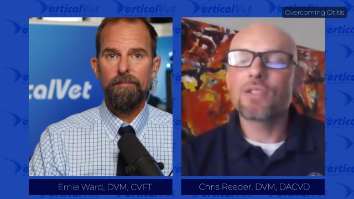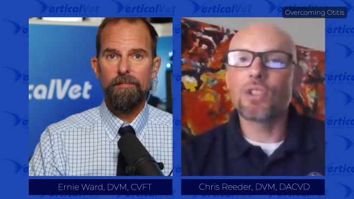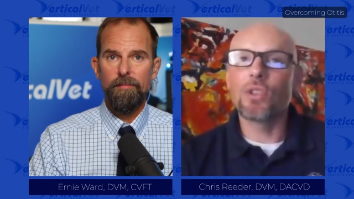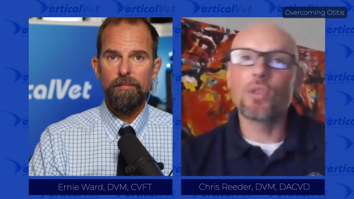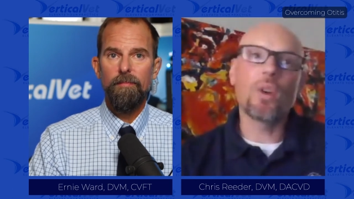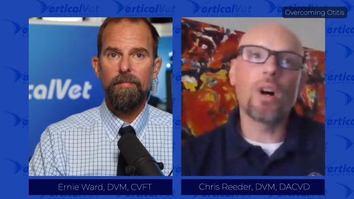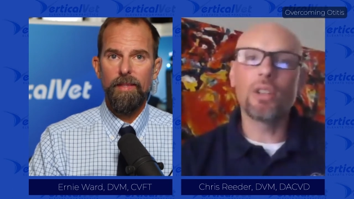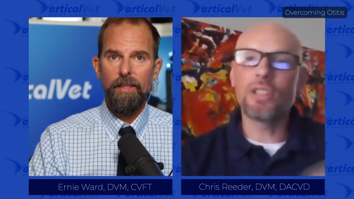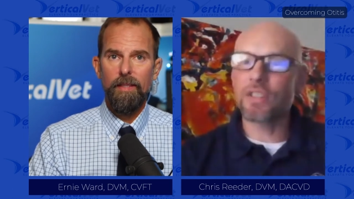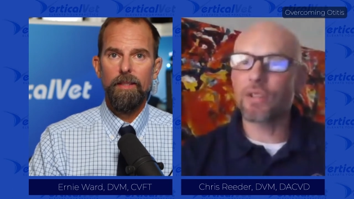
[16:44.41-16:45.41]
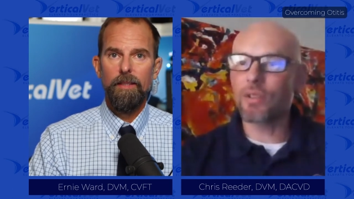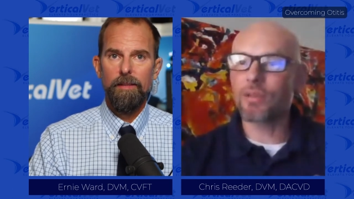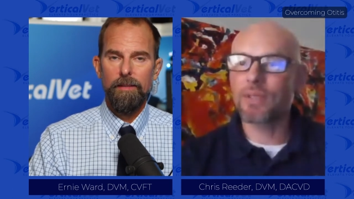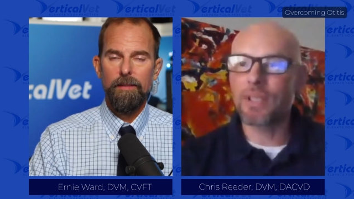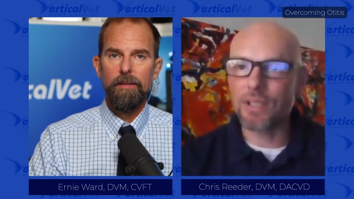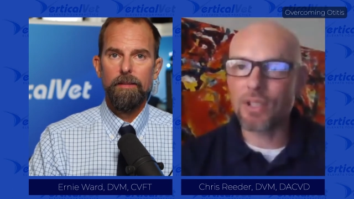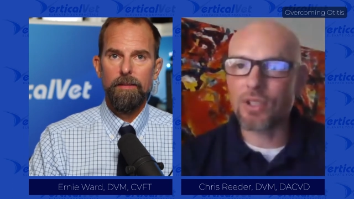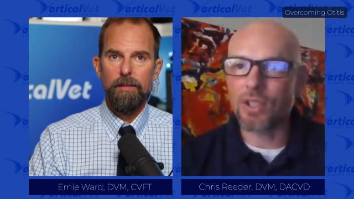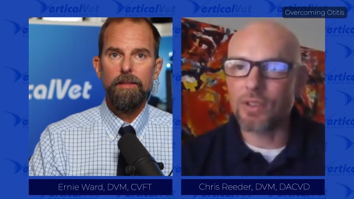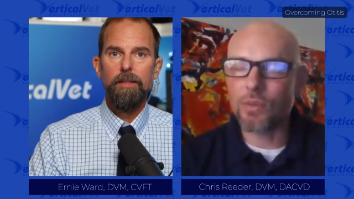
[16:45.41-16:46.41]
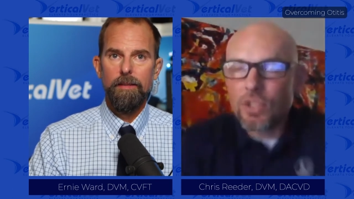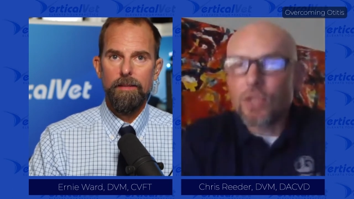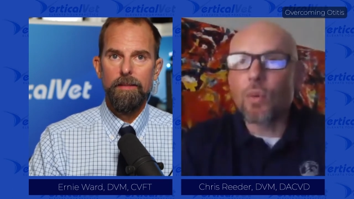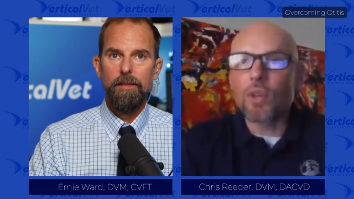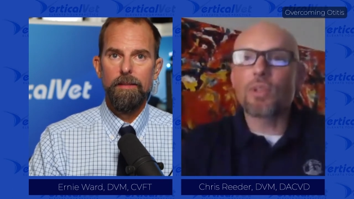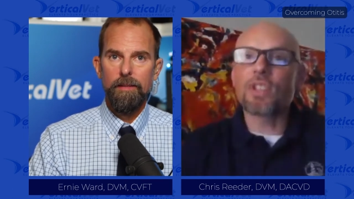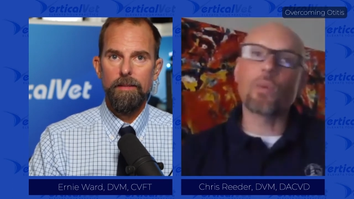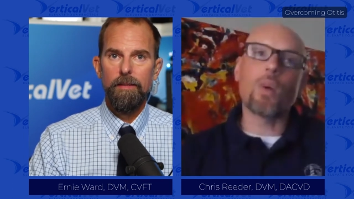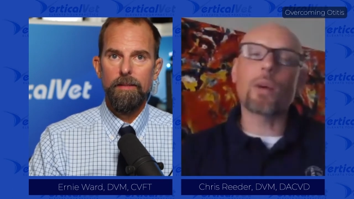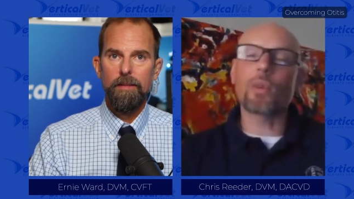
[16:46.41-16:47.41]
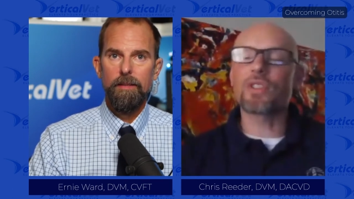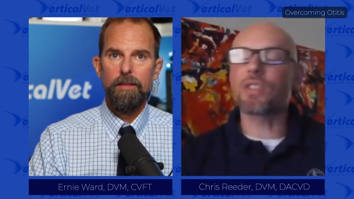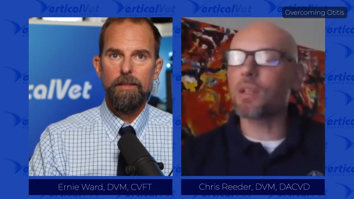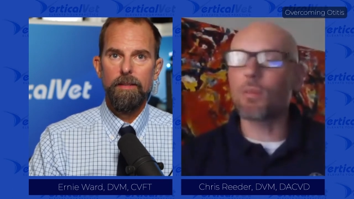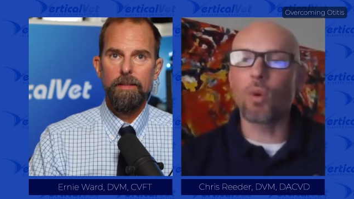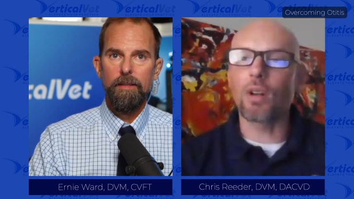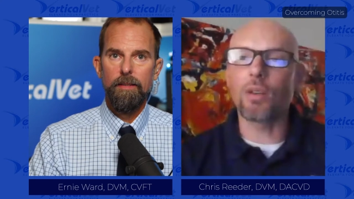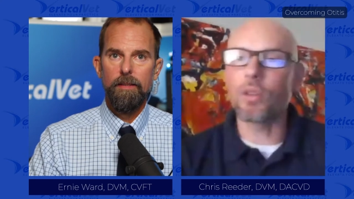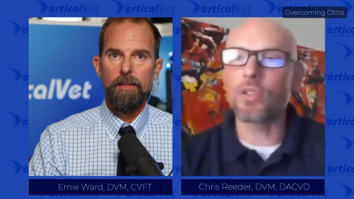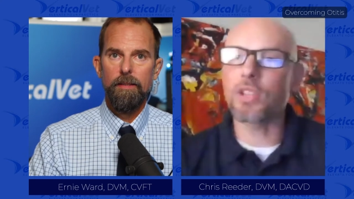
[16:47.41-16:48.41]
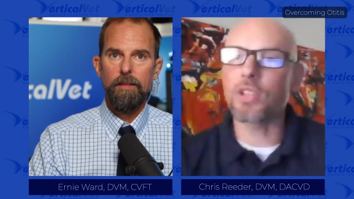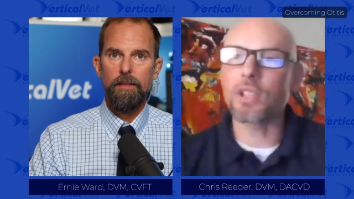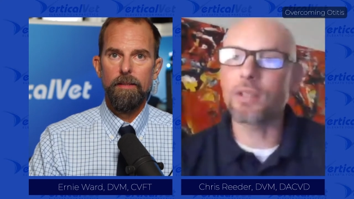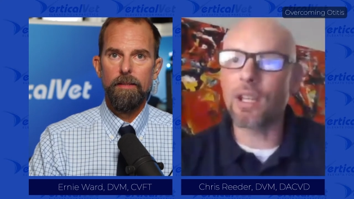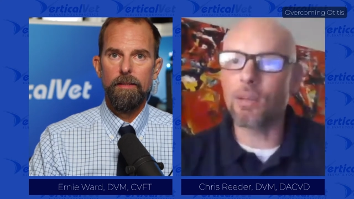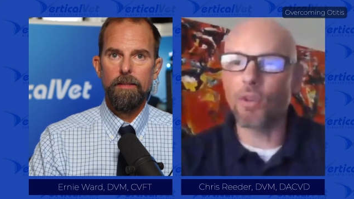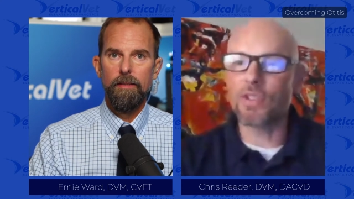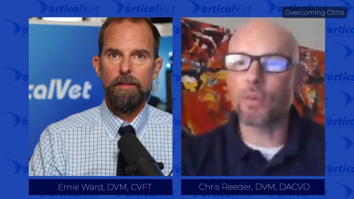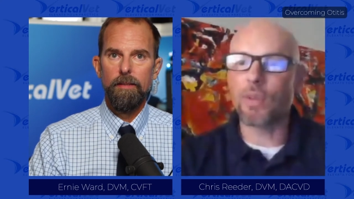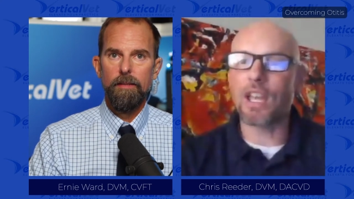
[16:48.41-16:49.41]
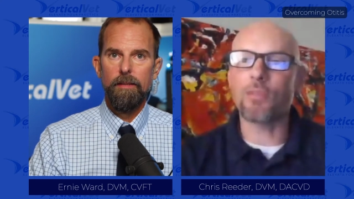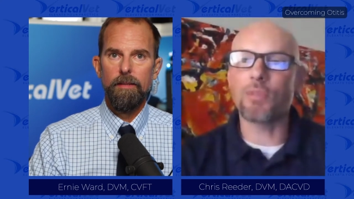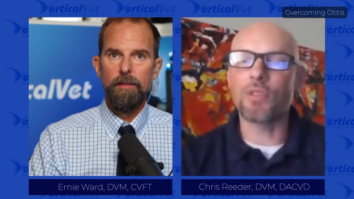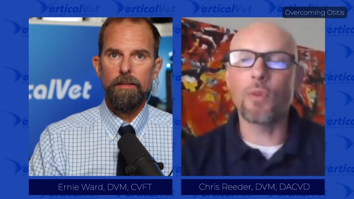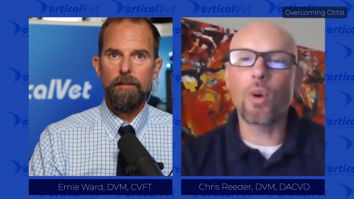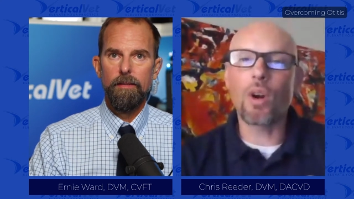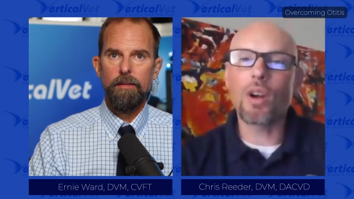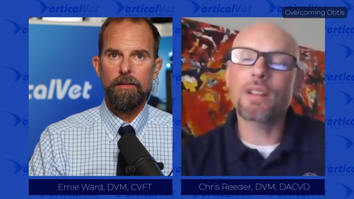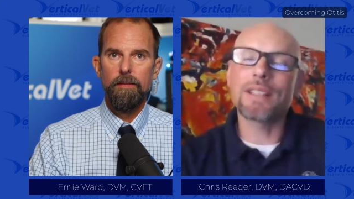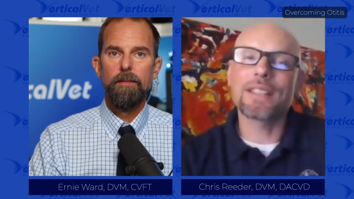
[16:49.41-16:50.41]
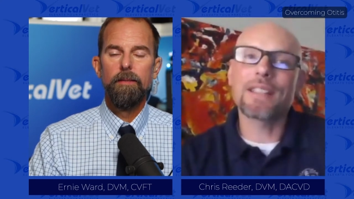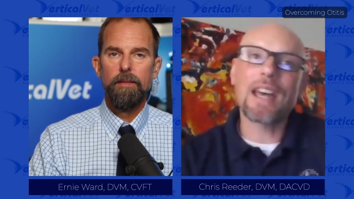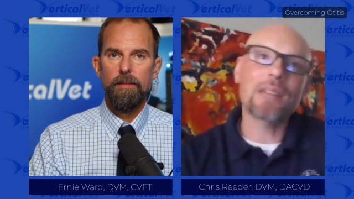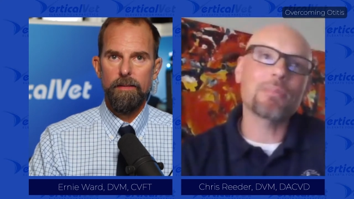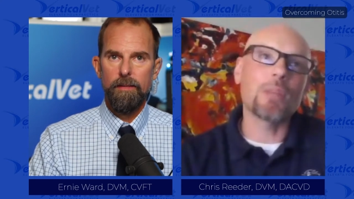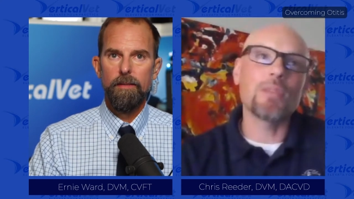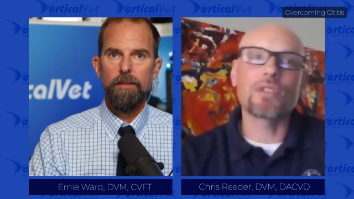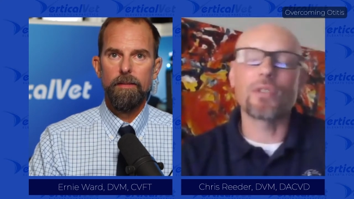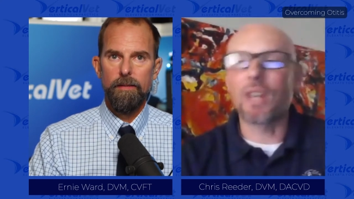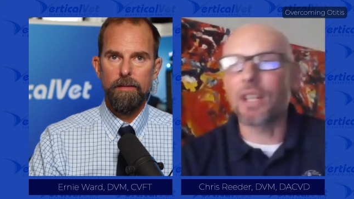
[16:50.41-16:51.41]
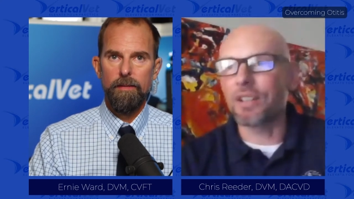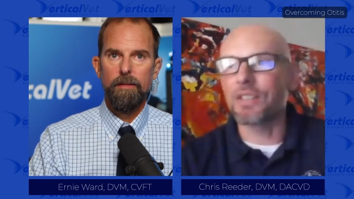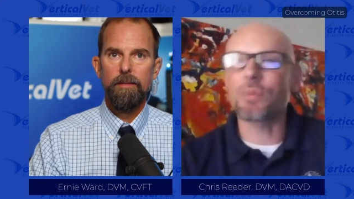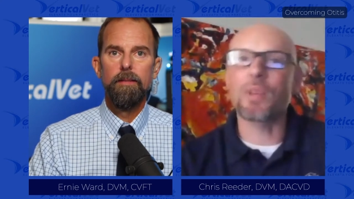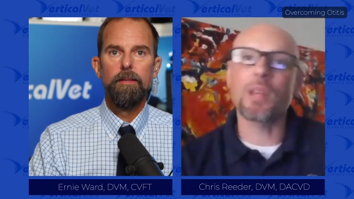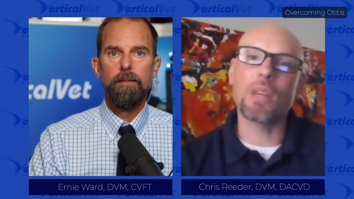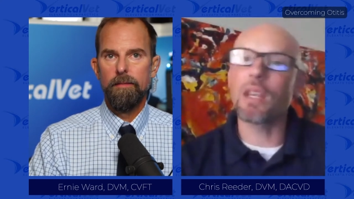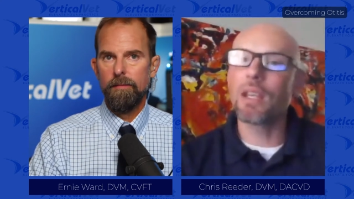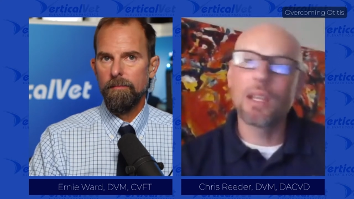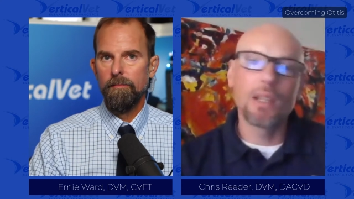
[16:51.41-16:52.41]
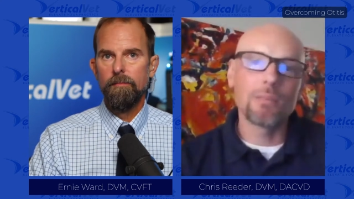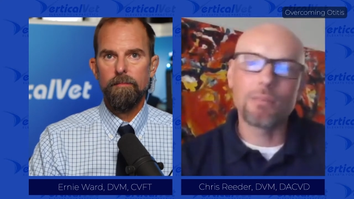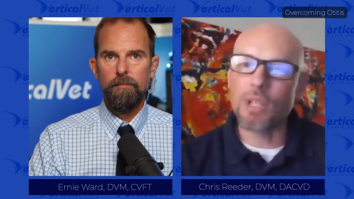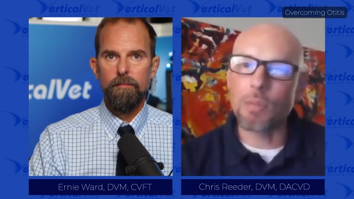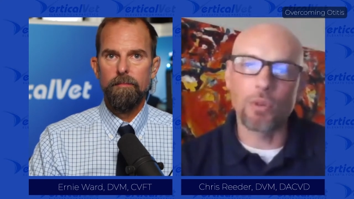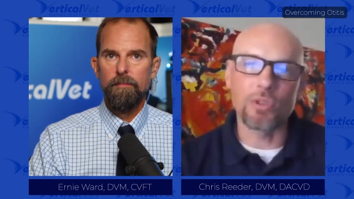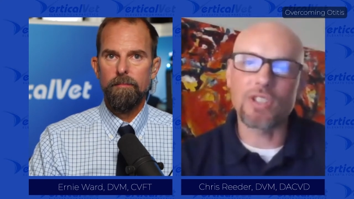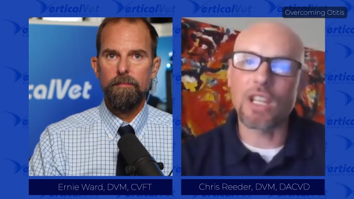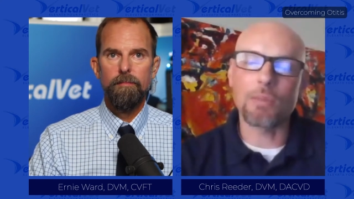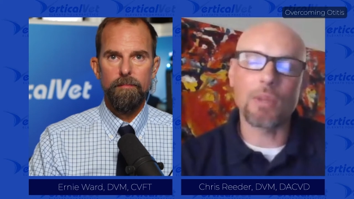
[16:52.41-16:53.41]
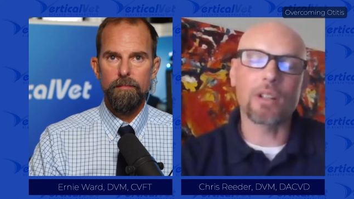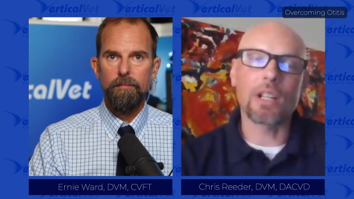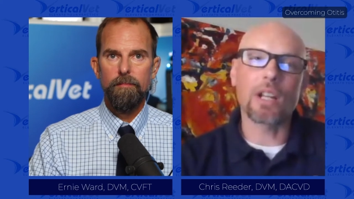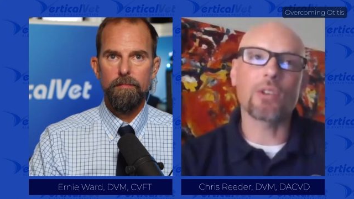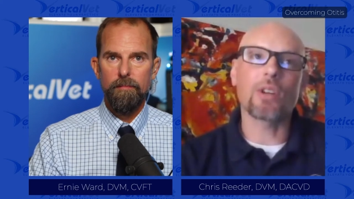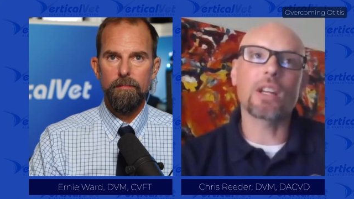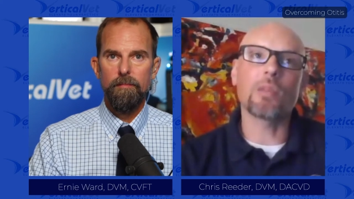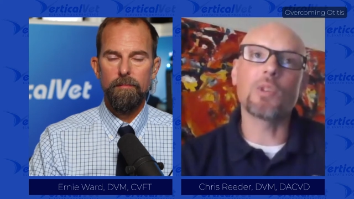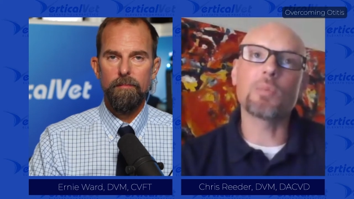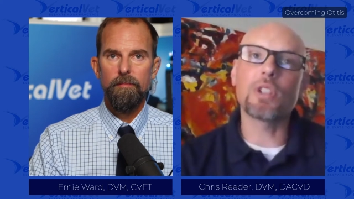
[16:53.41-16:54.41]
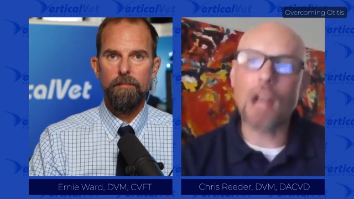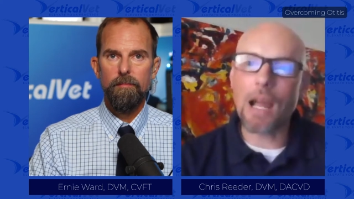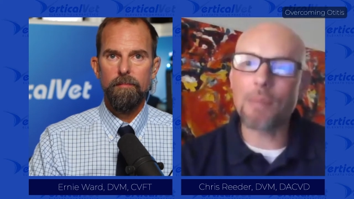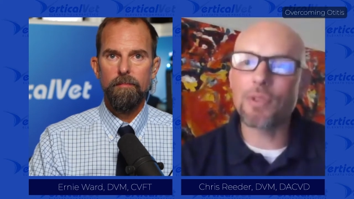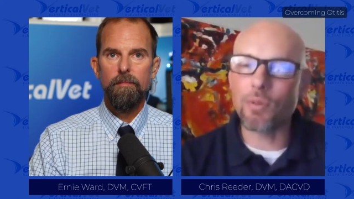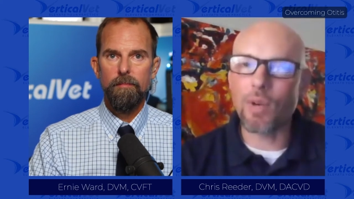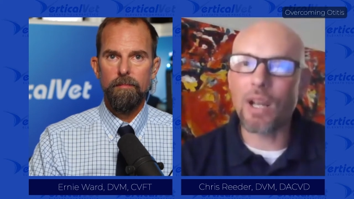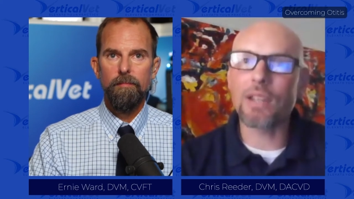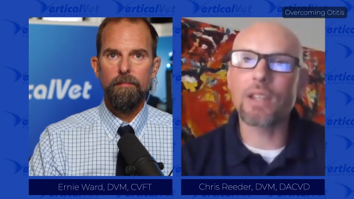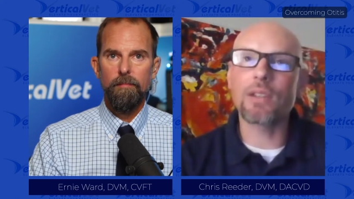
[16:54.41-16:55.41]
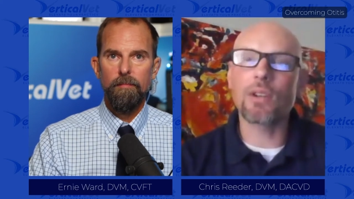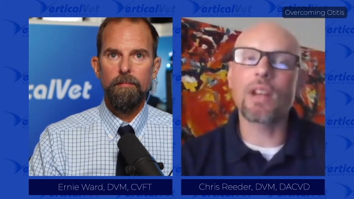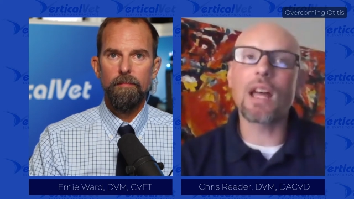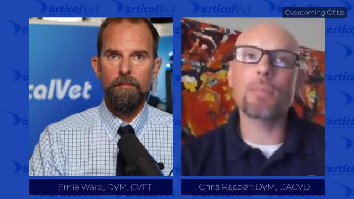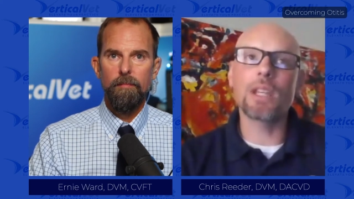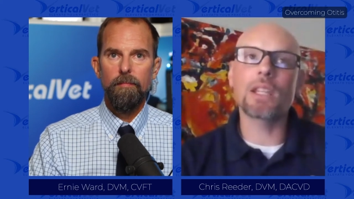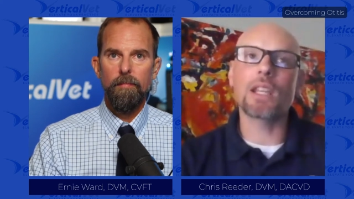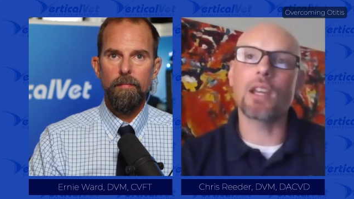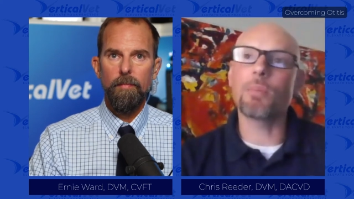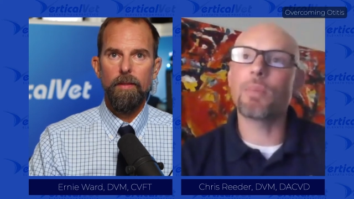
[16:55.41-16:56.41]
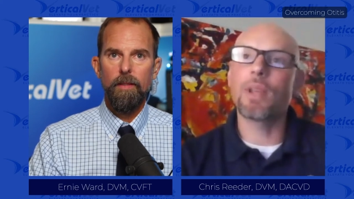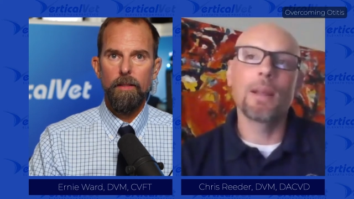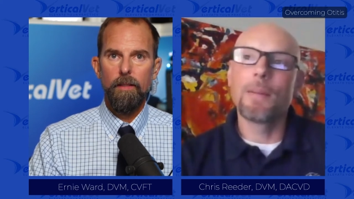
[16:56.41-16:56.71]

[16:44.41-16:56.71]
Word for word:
Speaker 1: to all these other conditions, which is one reason why we're seeing more allergic animals than we have before. It's that, maybe surveillance, maybe people are just taking better care of their animals. But you're absolutely right. They, they're not picking up